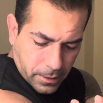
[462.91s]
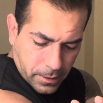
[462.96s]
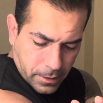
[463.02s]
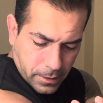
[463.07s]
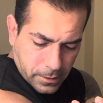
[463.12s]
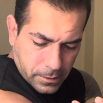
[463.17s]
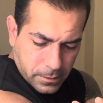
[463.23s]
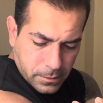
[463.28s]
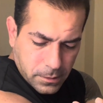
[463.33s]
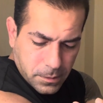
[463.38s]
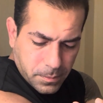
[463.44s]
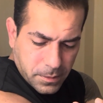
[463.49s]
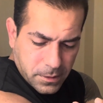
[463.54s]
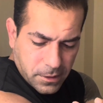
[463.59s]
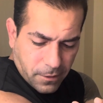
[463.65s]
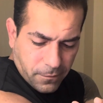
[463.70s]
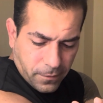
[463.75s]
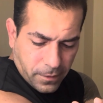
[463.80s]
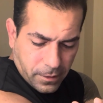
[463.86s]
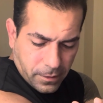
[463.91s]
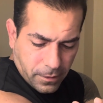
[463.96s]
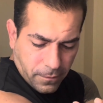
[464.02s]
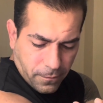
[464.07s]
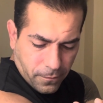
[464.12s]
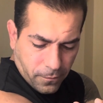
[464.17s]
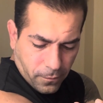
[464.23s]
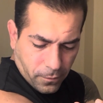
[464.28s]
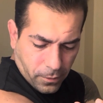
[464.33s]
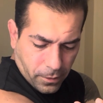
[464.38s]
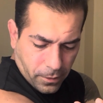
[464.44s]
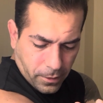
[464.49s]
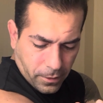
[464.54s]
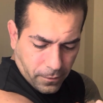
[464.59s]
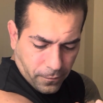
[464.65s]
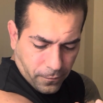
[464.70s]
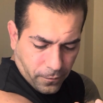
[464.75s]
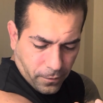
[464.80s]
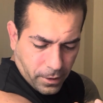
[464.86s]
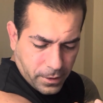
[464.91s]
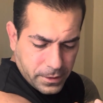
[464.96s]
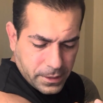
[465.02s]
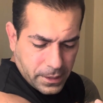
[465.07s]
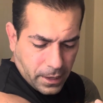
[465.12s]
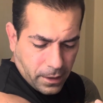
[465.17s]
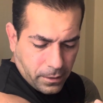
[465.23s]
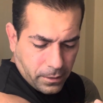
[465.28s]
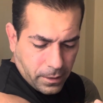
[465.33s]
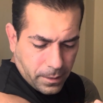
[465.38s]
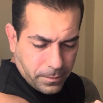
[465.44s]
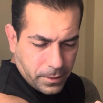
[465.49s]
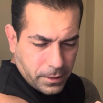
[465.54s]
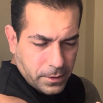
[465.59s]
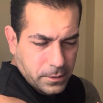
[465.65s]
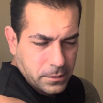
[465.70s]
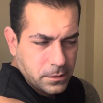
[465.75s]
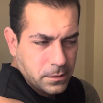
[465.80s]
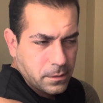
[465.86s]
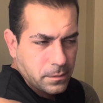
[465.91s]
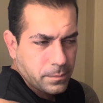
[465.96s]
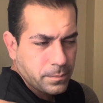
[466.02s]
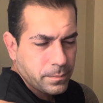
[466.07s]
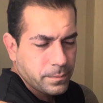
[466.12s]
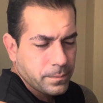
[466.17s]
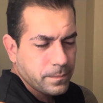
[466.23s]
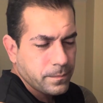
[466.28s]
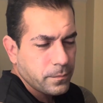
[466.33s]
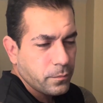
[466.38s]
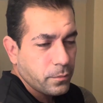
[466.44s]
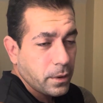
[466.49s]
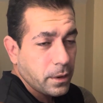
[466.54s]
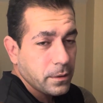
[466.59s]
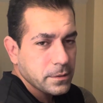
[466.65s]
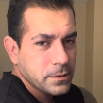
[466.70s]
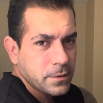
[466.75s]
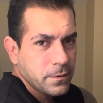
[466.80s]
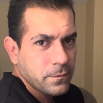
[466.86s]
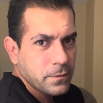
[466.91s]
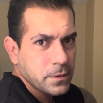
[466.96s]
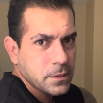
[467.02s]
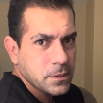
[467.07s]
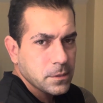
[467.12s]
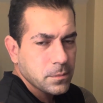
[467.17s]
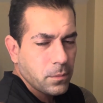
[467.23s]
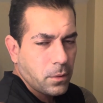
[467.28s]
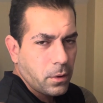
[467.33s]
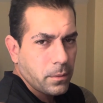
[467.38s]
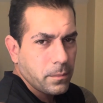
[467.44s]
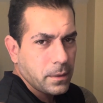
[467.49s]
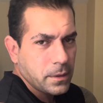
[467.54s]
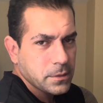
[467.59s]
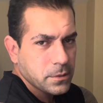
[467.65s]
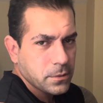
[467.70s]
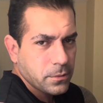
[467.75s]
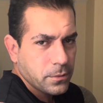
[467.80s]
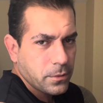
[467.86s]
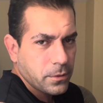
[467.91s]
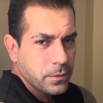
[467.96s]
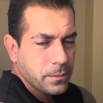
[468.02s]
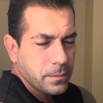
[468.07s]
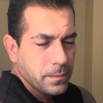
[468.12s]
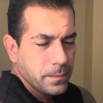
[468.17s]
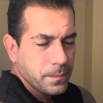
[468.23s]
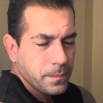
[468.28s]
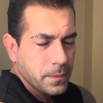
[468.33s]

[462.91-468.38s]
And specifically for your front delt, I mean, it's a relatively small muscle group.